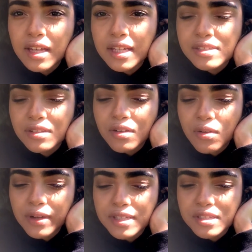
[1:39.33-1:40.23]
it's
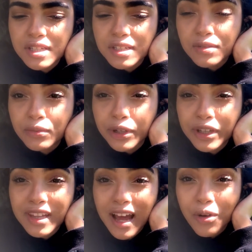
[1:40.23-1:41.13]
going to work
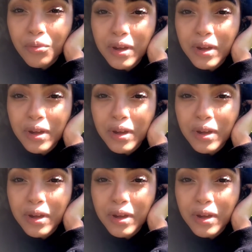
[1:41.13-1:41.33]
out